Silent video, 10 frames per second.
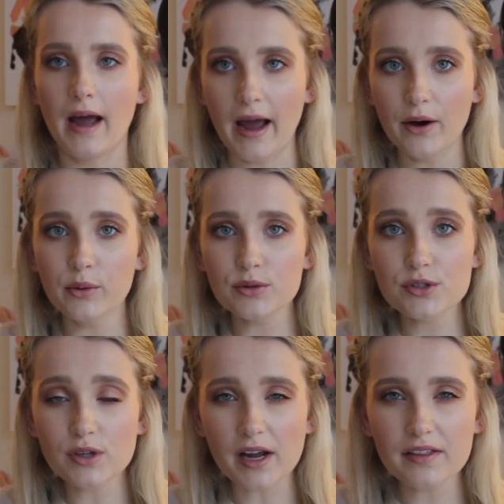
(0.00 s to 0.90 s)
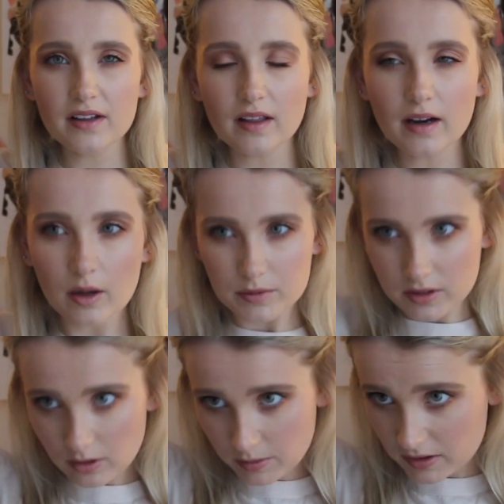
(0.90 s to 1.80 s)
out. I think that helped a
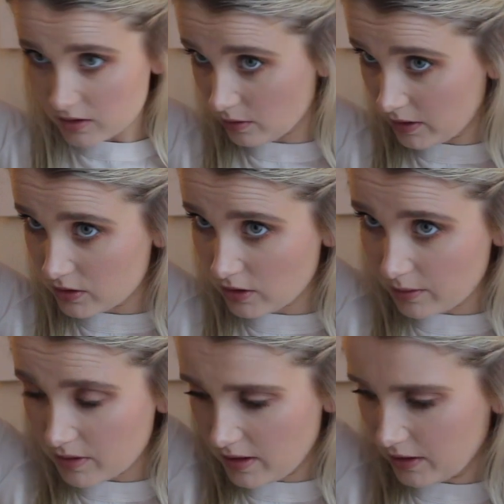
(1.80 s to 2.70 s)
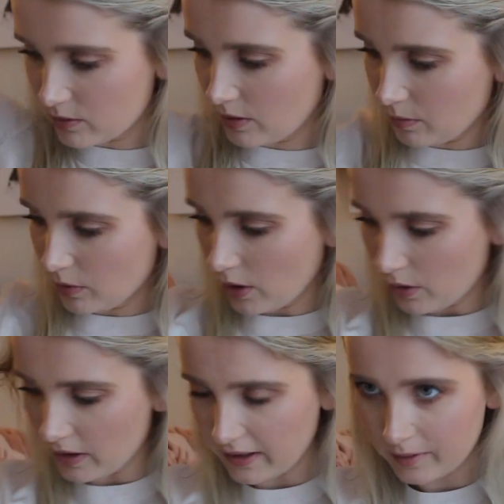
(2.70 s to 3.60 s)
little bit. So let's try with the next one. We'll
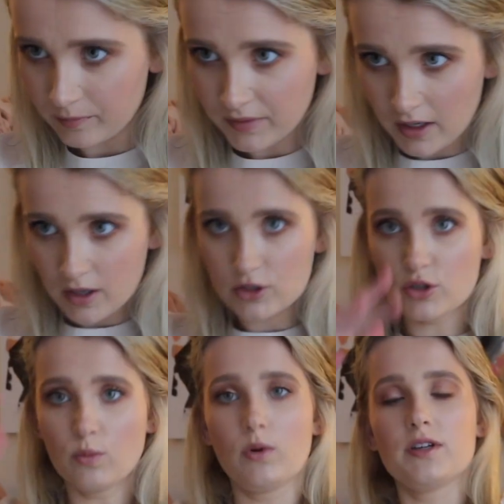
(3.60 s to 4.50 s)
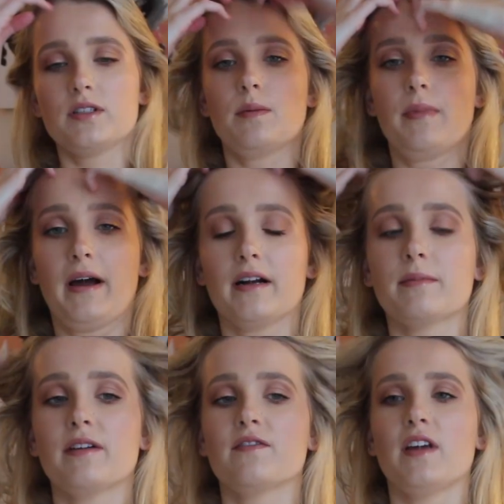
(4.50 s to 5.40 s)
go towards the back
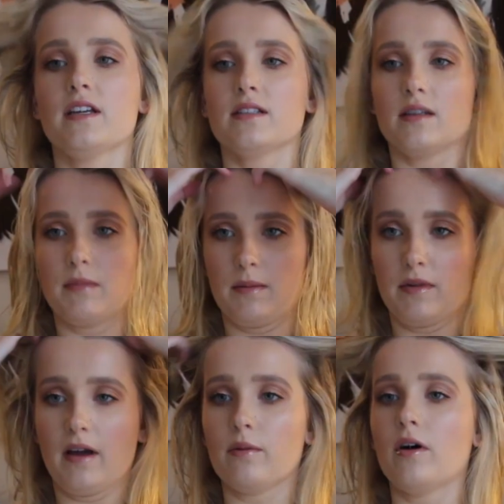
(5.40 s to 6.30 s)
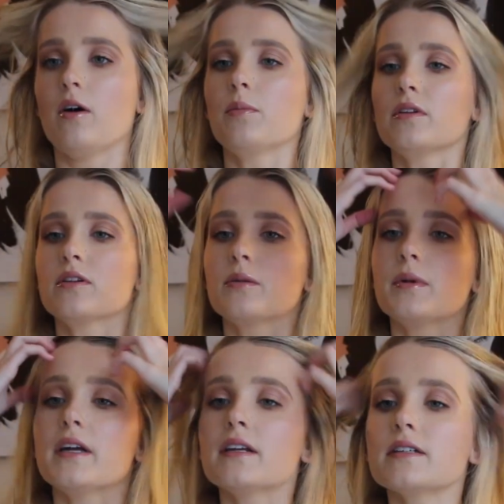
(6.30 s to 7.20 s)
of my face, and maybe that will help a little
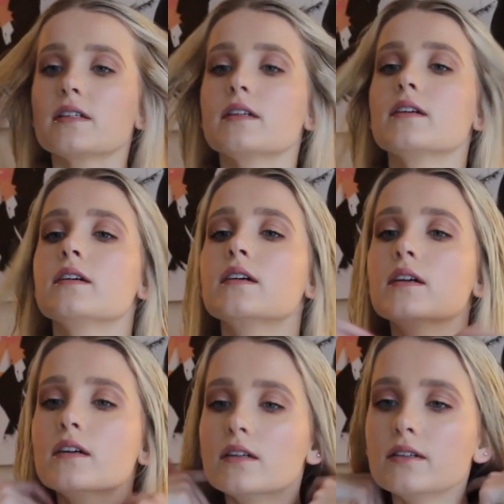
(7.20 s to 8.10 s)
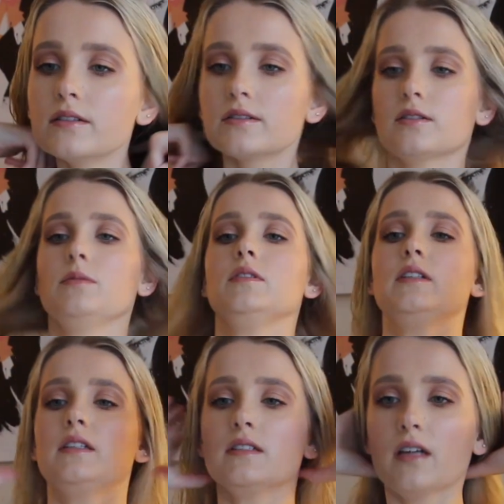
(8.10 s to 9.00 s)
bit. So we'll
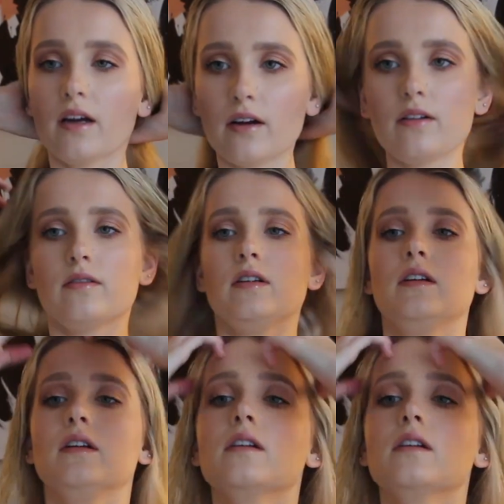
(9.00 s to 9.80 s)
take down.